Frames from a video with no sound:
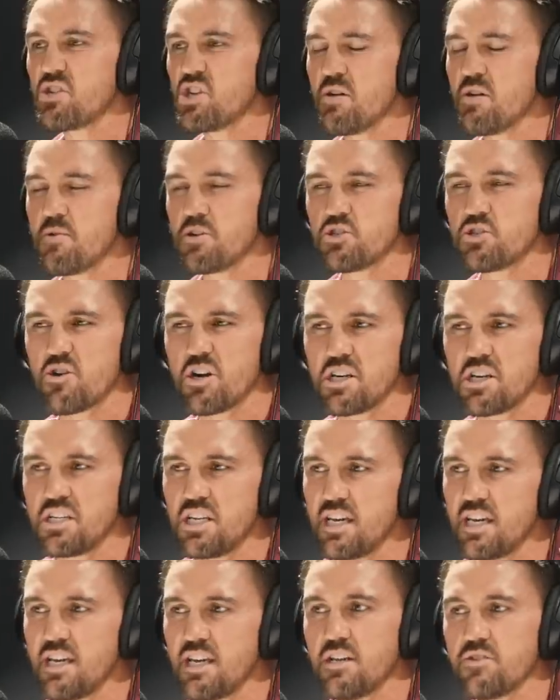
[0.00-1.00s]
time I try to
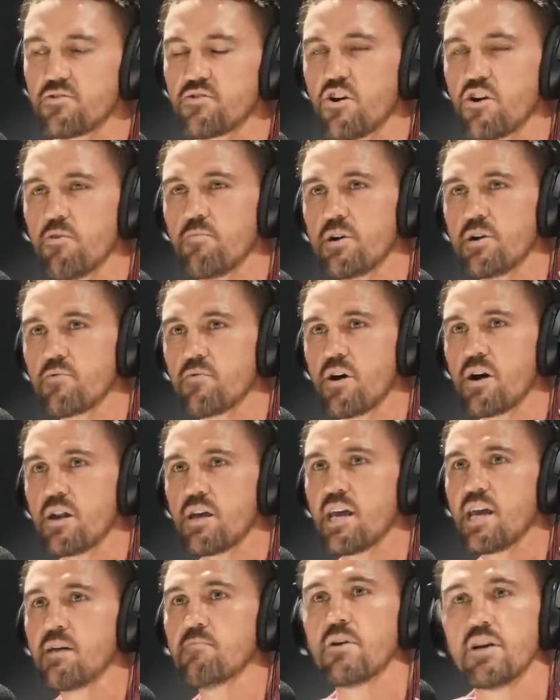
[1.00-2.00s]
dig in and throw a big right
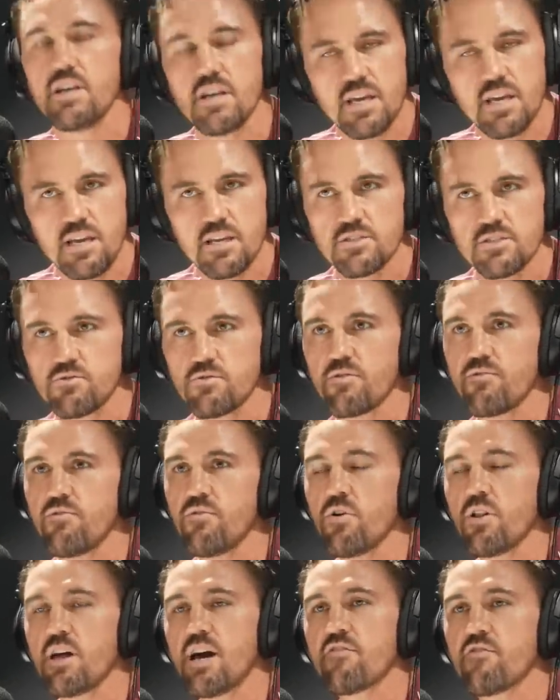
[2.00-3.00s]
hand, my knee would sort of
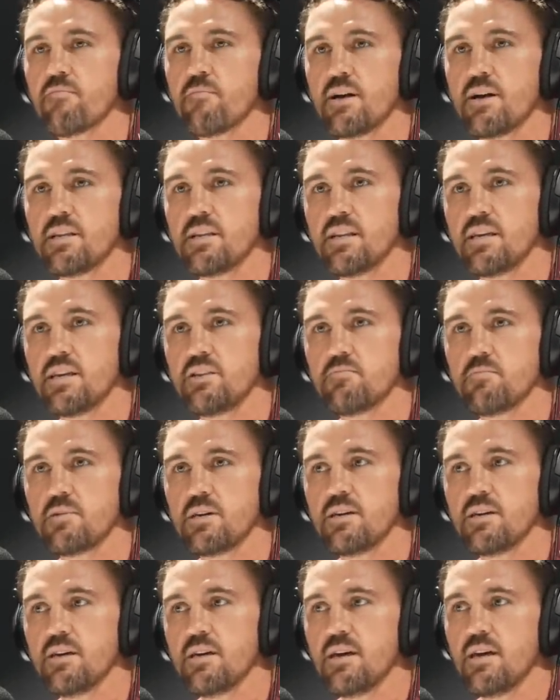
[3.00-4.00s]
fall out from underneath
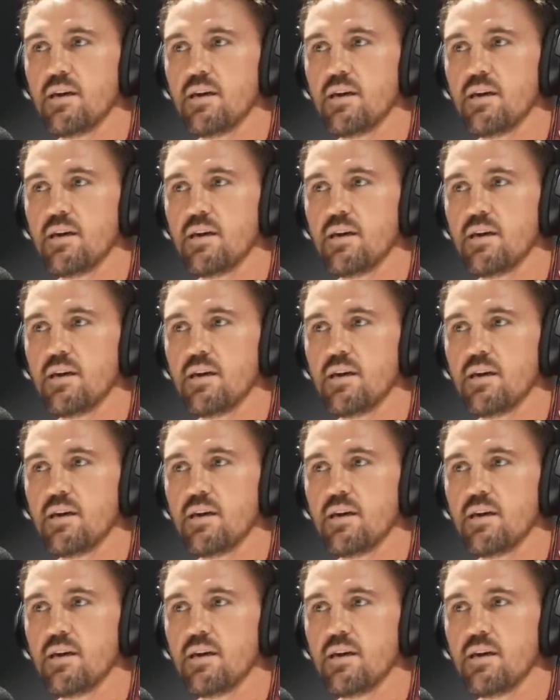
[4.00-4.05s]
me,